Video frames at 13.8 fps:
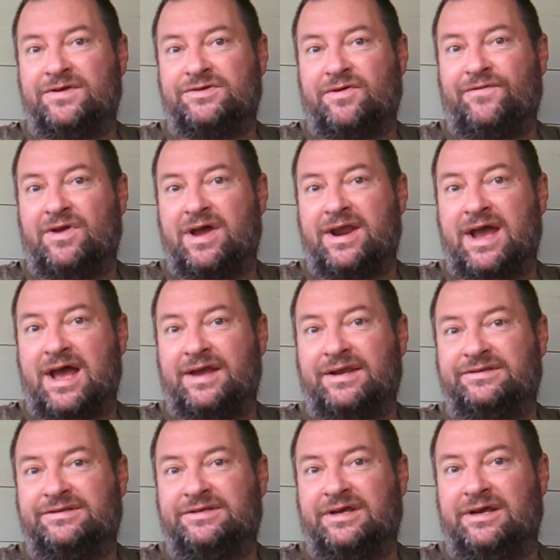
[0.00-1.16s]
So if you had
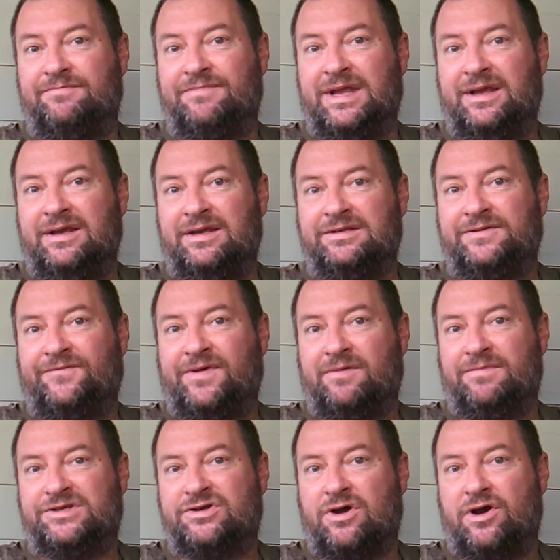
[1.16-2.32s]
it to film
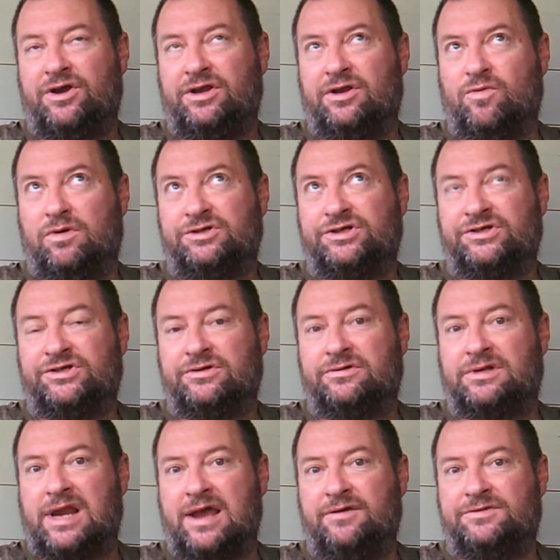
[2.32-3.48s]
the sky, you can watch the
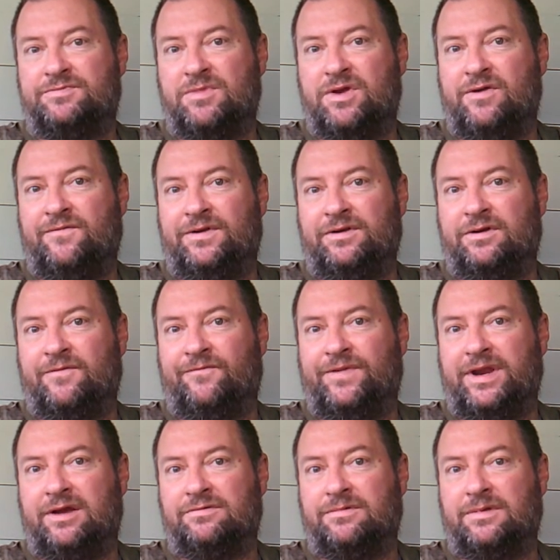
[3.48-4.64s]
clouds move, and you can
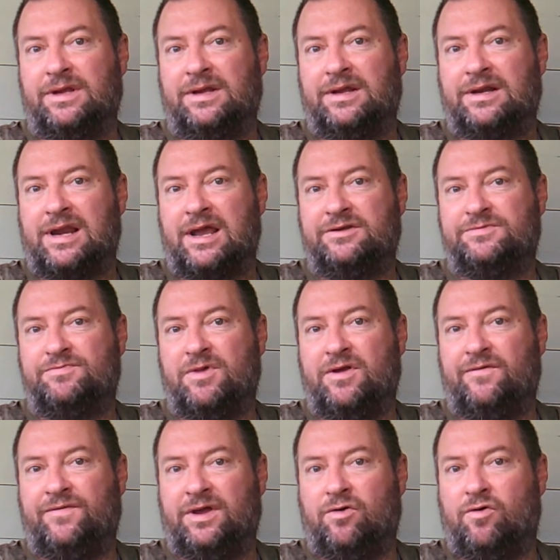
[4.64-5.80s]
video clouds
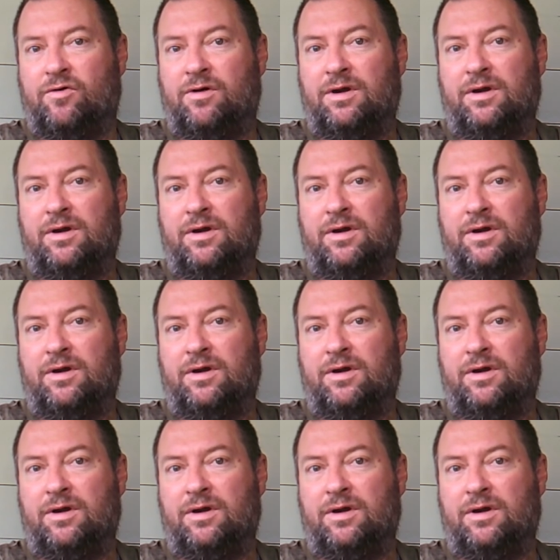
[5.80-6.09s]
moving, or